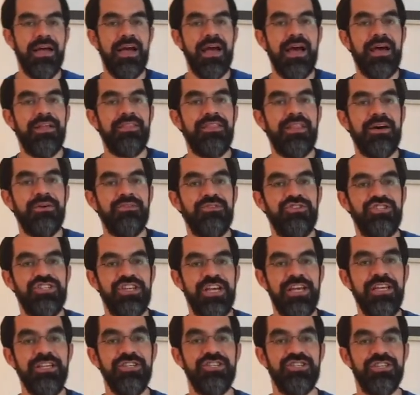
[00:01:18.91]
and now
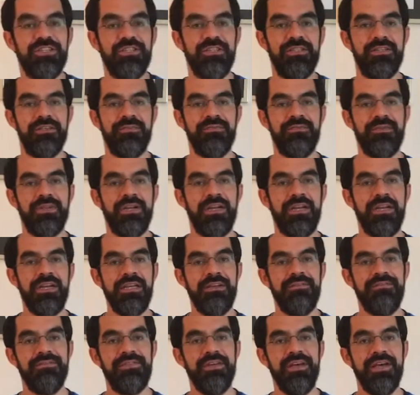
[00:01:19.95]
change it,
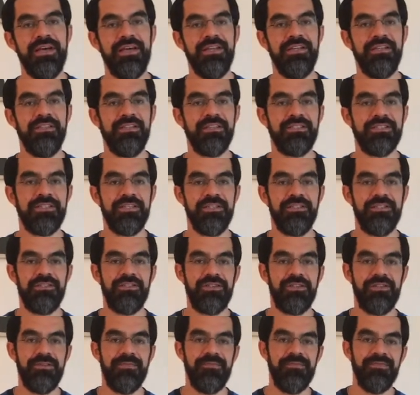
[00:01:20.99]
leave the head in the
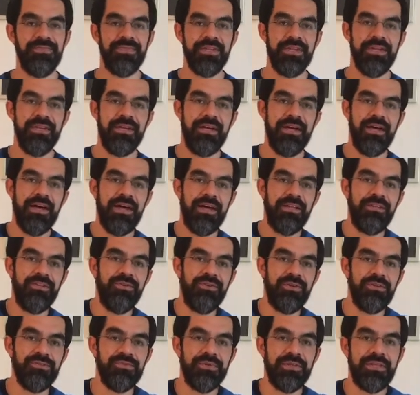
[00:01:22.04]
center, and
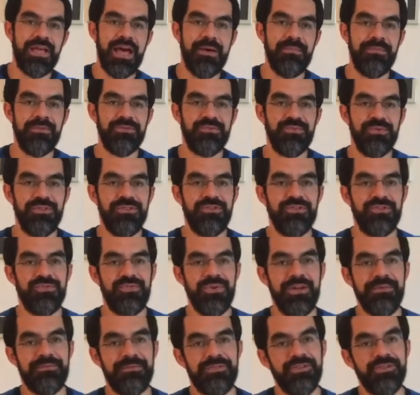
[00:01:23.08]
notice what happens with your ribs.